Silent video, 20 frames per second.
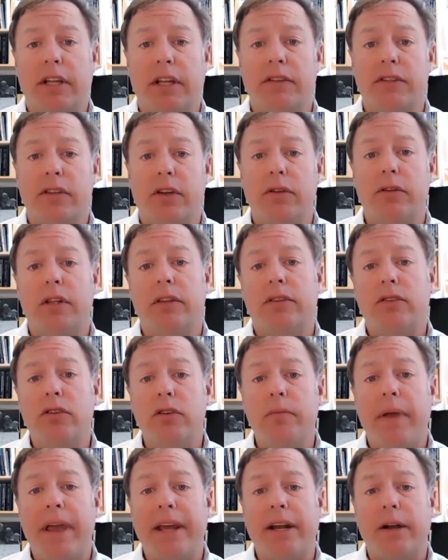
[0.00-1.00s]
And so the two
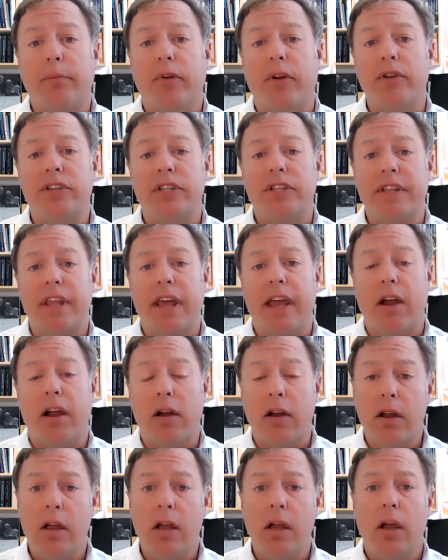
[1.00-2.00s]
main approaches
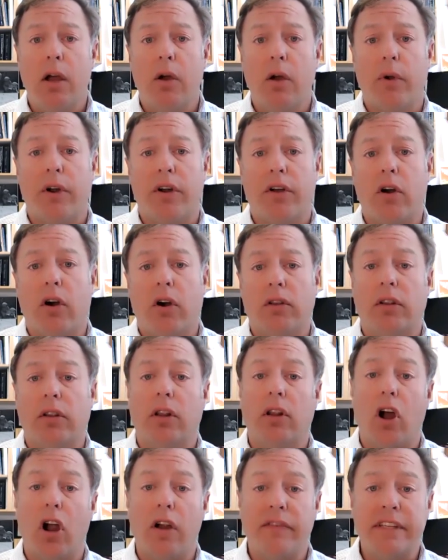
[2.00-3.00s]
there, what are called
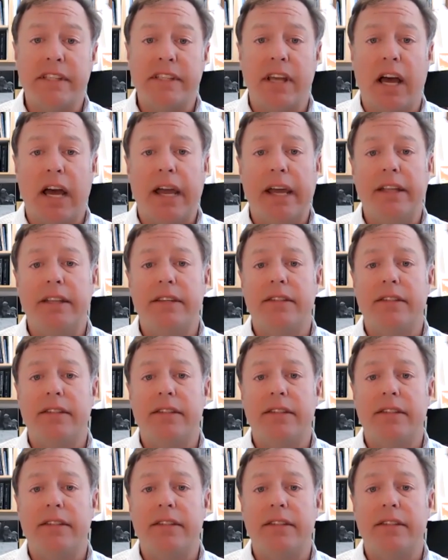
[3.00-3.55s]
larvicides.